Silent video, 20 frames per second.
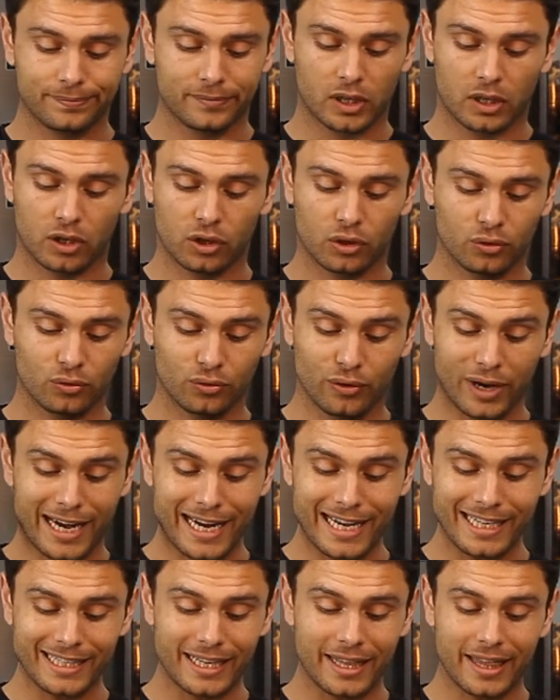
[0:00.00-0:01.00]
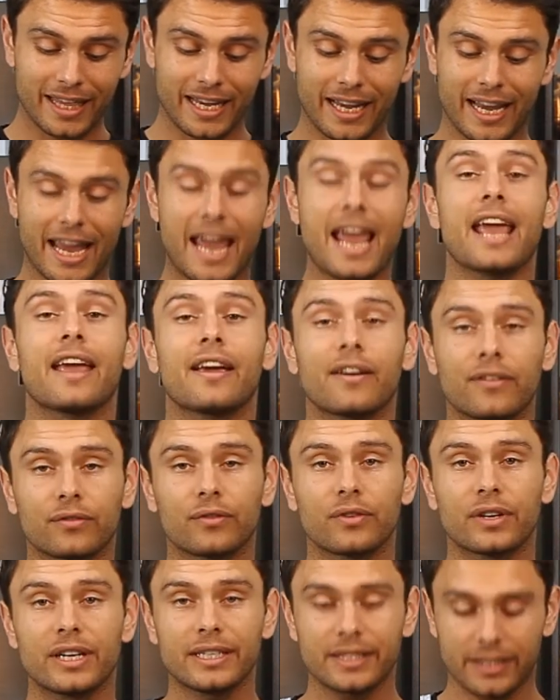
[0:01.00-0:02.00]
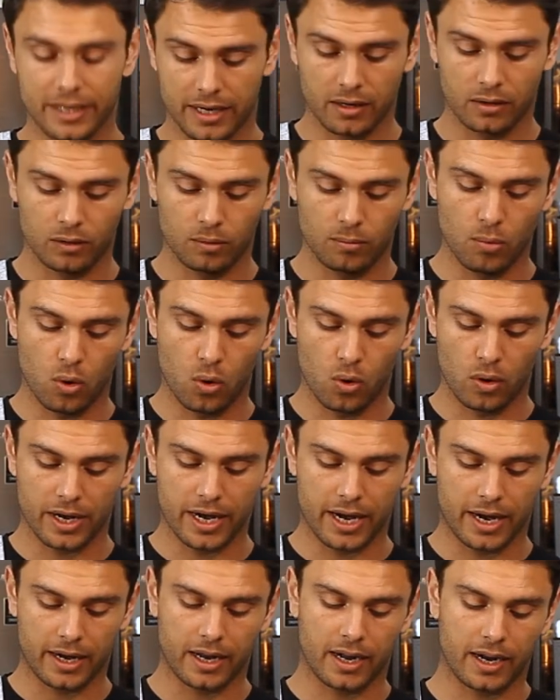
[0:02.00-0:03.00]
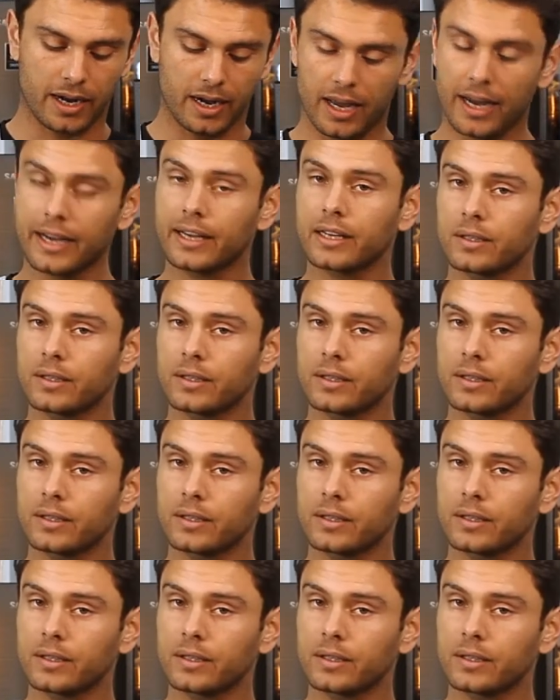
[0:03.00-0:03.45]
crazy thing every single morning. I like a